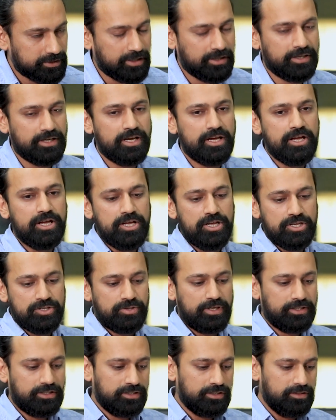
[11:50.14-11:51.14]
Yeah.
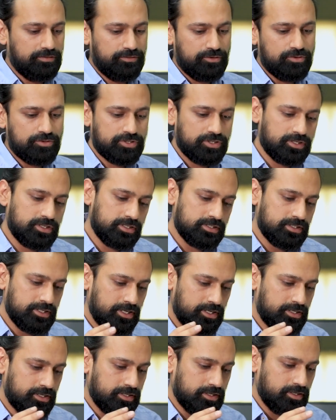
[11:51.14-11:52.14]
So I think the future is
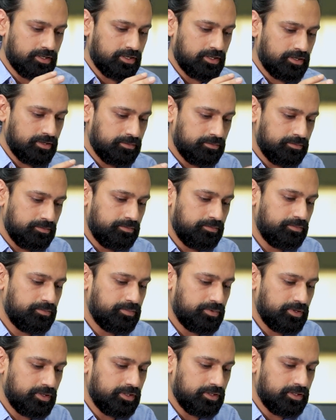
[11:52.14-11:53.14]
that
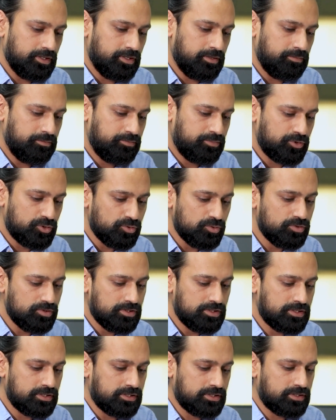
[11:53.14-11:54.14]

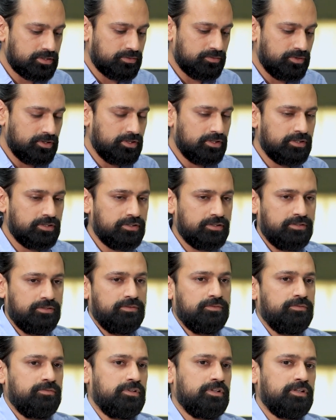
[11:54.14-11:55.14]
tools
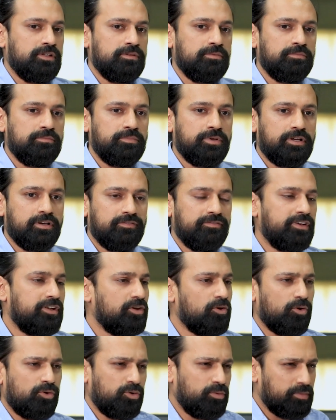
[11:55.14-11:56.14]
will become
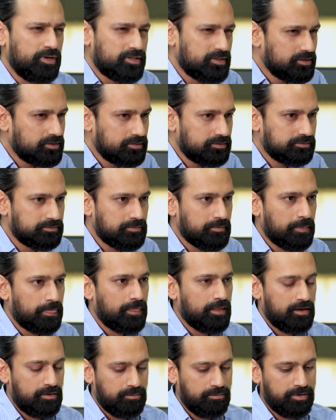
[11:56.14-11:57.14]
very automated.
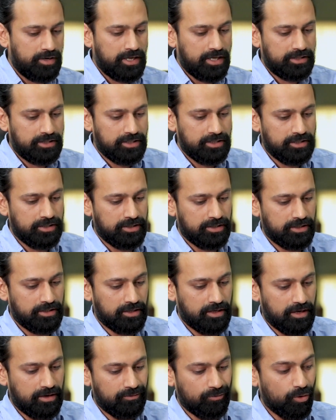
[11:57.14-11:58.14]
But I think
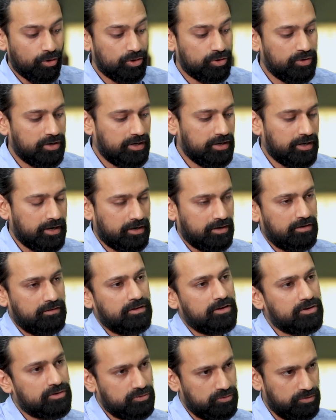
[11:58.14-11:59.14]
what you can get out of
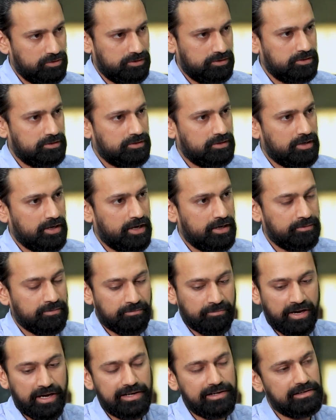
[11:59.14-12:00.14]
the tool,
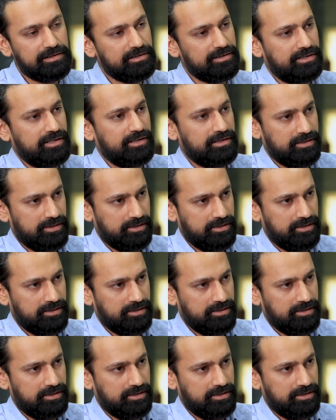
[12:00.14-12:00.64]
and by learning